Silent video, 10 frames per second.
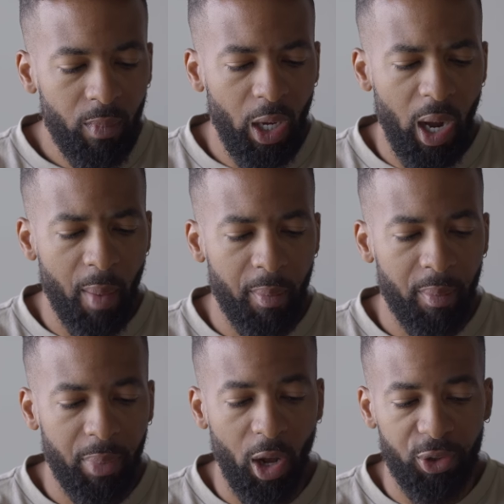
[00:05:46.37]

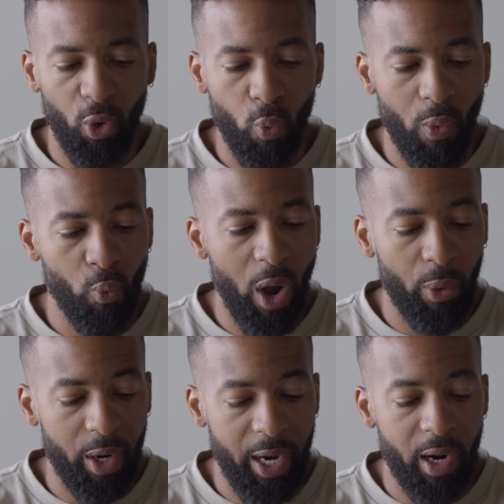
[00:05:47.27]
But also
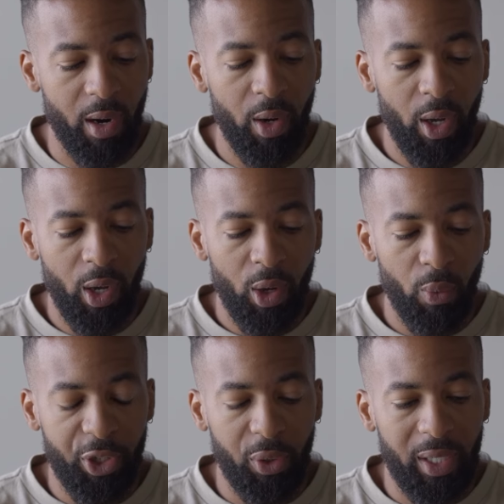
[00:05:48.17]
while we're here,
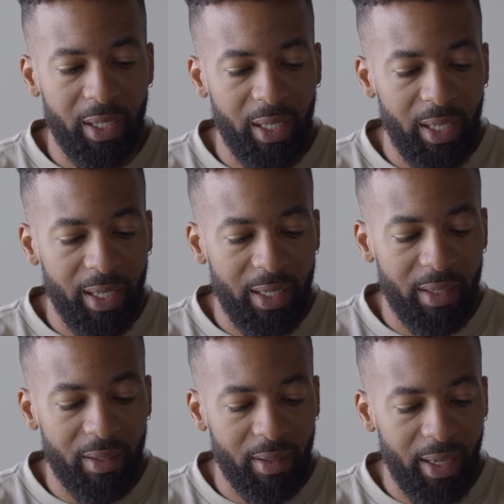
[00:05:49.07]
what you can see
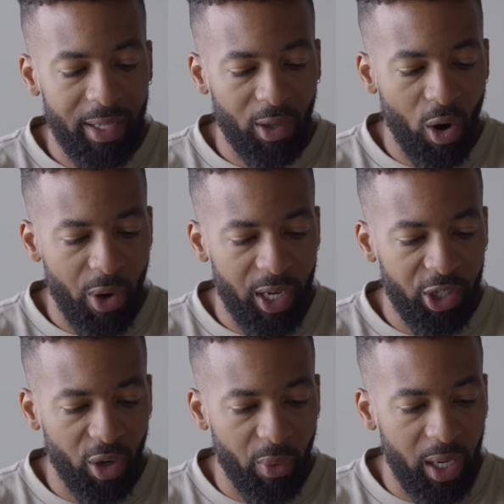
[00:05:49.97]
is it's already
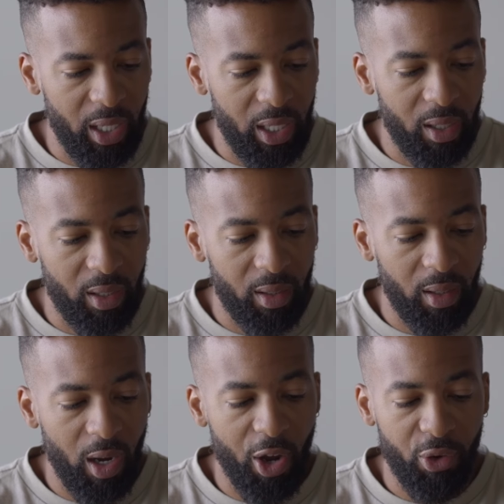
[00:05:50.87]
generated
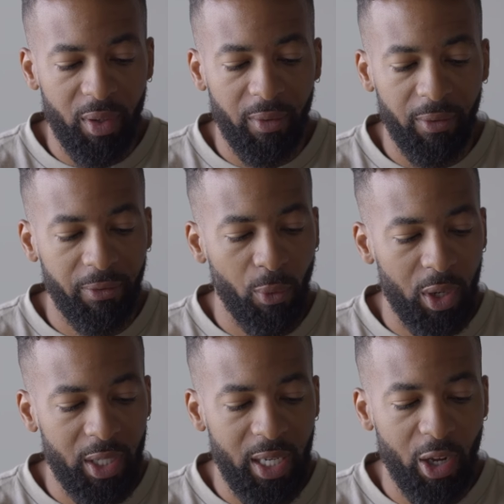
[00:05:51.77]

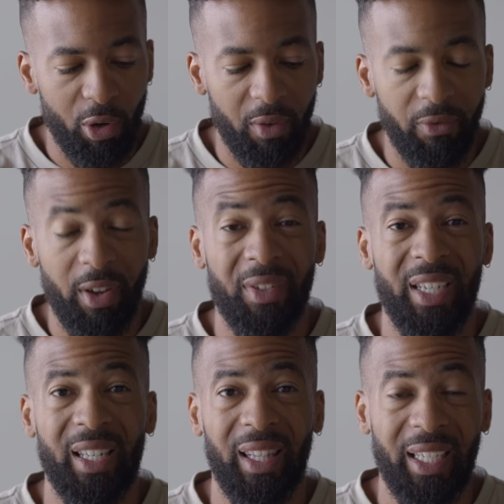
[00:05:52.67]
114,
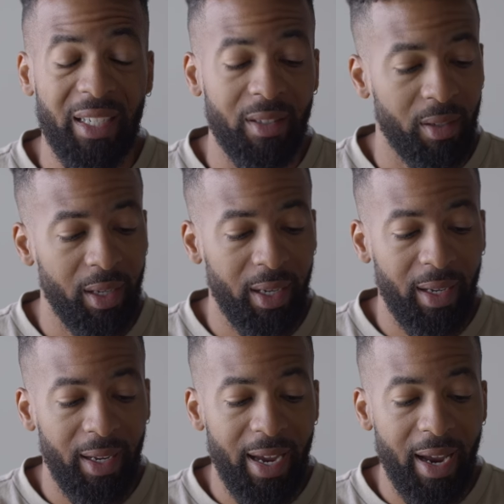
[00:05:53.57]
115 leads.
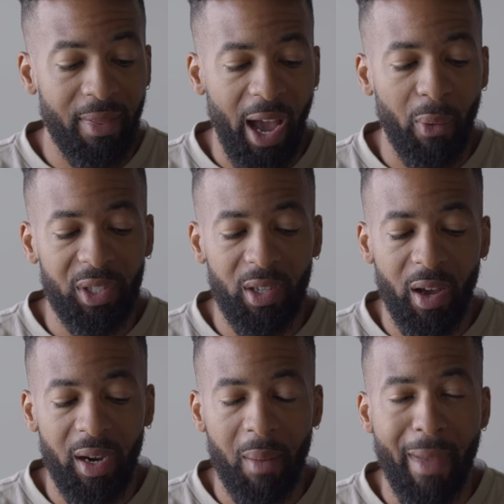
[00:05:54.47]
And that was
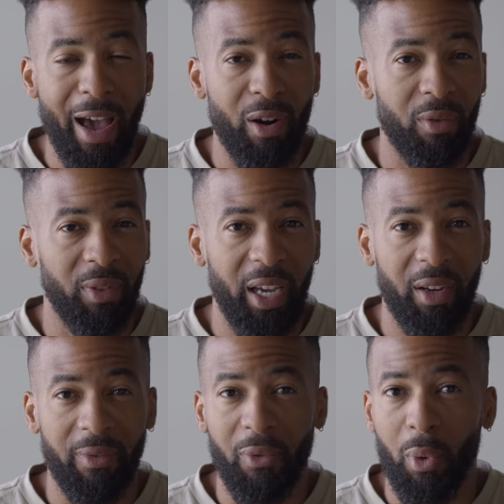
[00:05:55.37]
done in a matter of like
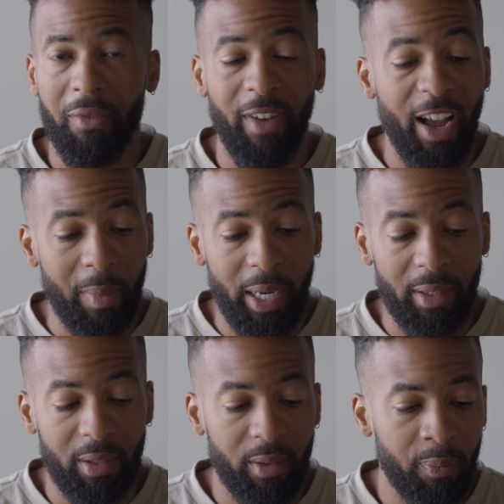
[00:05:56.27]
45
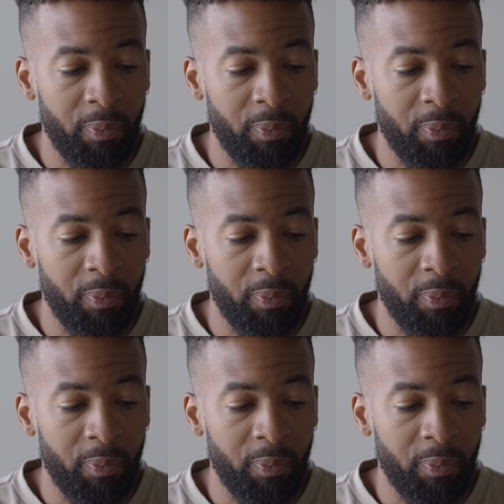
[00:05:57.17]
minutes.